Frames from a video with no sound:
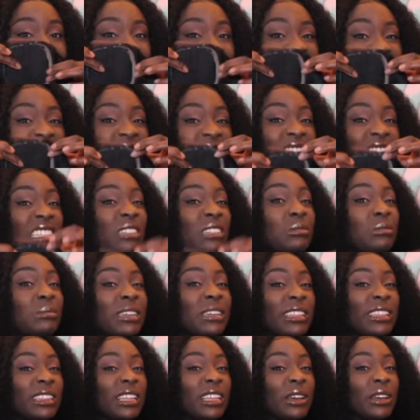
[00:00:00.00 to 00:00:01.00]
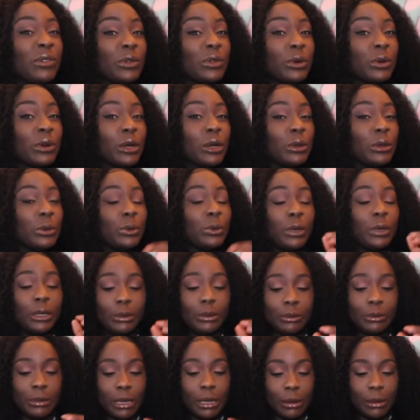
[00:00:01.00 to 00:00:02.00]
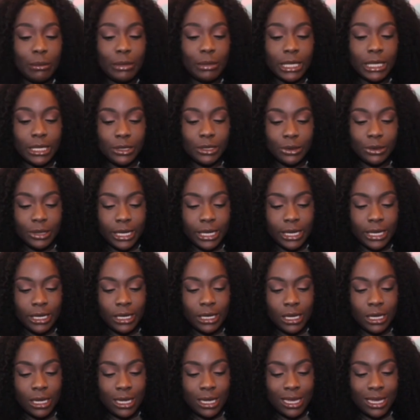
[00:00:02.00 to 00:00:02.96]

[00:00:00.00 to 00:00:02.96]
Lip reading: a little bit left around the rim, but that's okay.